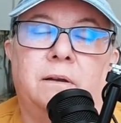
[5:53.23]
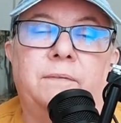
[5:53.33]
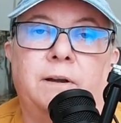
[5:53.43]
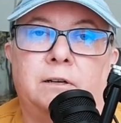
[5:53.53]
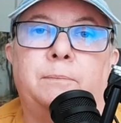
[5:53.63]

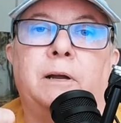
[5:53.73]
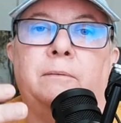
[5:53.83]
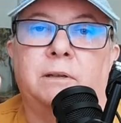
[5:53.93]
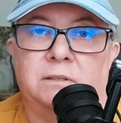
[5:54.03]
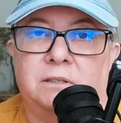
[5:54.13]
fire
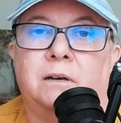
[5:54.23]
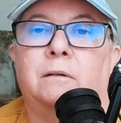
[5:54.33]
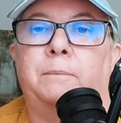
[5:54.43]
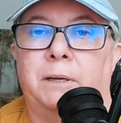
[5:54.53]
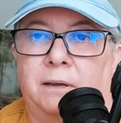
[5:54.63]
department
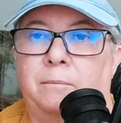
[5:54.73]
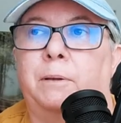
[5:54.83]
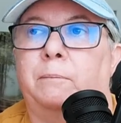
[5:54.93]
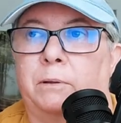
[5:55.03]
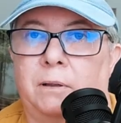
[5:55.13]
started picking
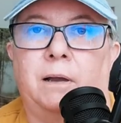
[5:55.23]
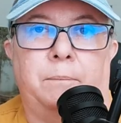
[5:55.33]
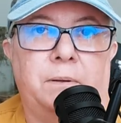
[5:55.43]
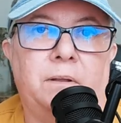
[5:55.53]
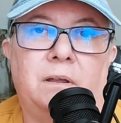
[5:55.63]
people
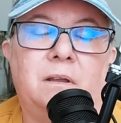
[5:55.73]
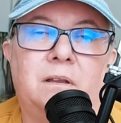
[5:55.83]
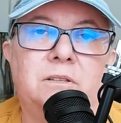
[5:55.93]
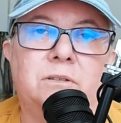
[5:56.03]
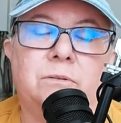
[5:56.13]
up
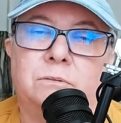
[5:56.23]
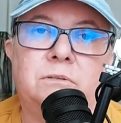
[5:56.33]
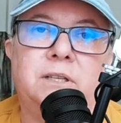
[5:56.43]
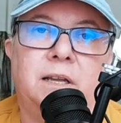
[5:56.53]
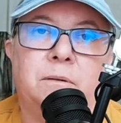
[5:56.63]
to
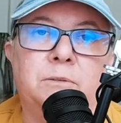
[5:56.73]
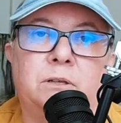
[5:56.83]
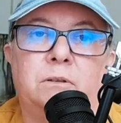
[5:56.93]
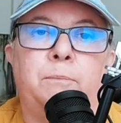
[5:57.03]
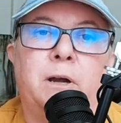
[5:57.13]
take them
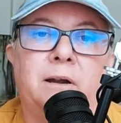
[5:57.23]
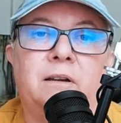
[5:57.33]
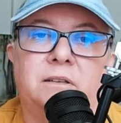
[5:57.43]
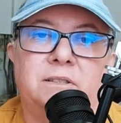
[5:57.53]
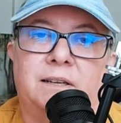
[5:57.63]
to the park,
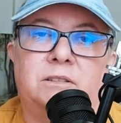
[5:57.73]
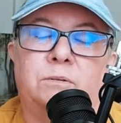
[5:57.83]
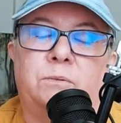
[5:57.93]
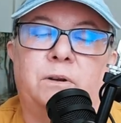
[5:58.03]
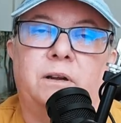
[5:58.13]
because
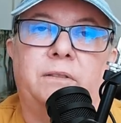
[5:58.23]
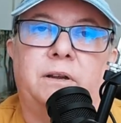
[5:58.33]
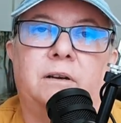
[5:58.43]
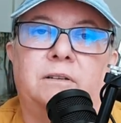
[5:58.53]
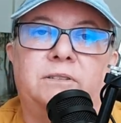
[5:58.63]
that's where
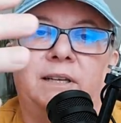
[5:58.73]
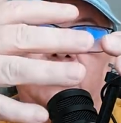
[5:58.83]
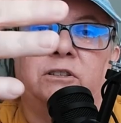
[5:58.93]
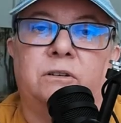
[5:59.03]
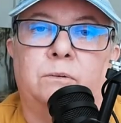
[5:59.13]
their
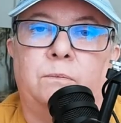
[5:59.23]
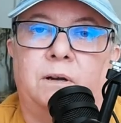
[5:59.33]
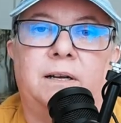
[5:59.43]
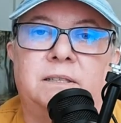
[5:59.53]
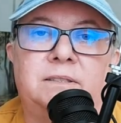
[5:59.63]
center
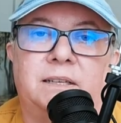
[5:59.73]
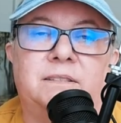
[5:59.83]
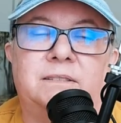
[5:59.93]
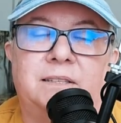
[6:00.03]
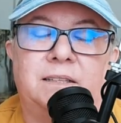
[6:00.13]
was. They
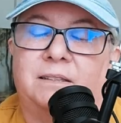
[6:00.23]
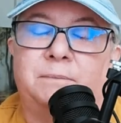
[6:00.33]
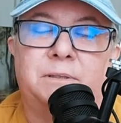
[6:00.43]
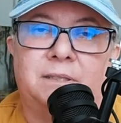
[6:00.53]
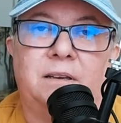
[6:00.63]
set
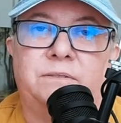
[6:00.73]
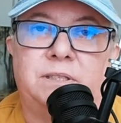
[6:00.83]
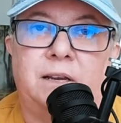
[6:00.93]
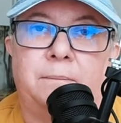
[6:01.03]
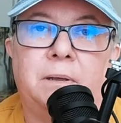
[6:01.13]
themselves
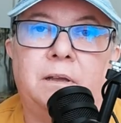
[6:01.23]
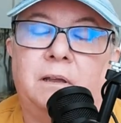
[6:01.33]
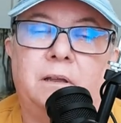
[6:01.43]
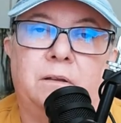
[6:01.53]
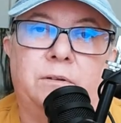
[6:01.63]
up
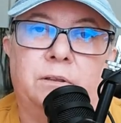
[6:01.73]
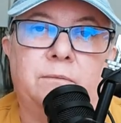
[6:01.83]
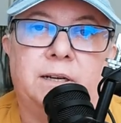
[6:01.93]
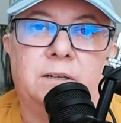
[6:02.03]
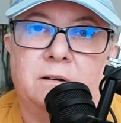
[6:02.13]
with the
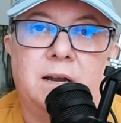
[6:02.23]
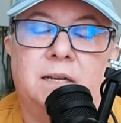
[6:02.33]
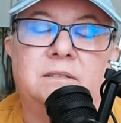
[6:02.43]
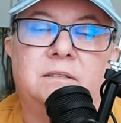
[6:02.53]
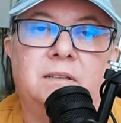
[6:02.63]
Red
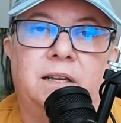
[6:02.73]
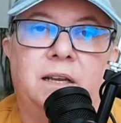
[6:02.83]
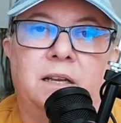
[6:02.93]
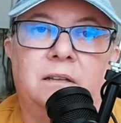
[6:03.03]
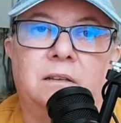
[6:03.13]
Cross
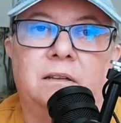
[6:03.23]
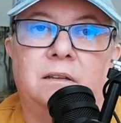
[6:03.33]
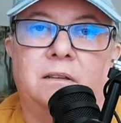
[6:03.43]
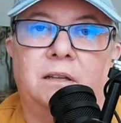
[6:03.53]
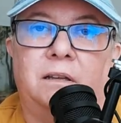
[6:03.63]
and
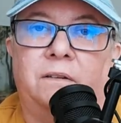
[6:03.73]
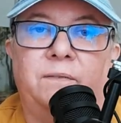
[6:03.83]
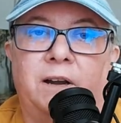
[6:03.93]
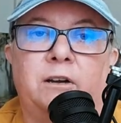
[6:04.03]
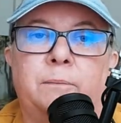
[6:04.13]
the fire